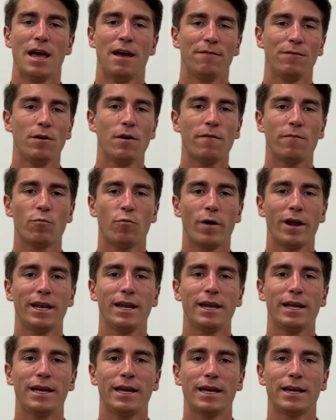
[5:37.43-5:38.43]
If you have
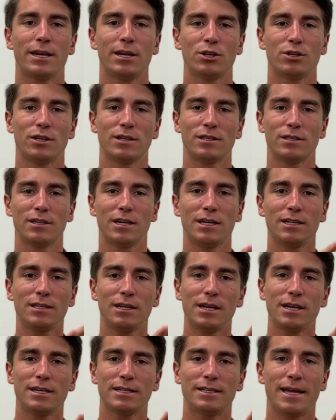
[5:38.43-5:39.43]
windy conditions, it's
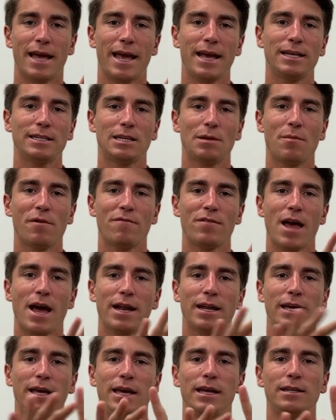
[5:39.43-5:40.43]
going to take some of
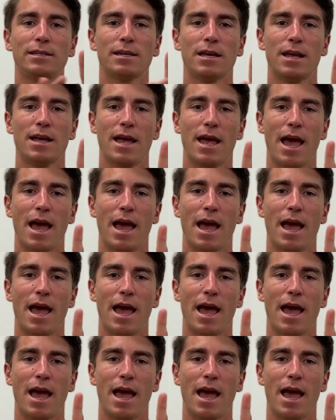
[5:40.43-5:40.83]
that heat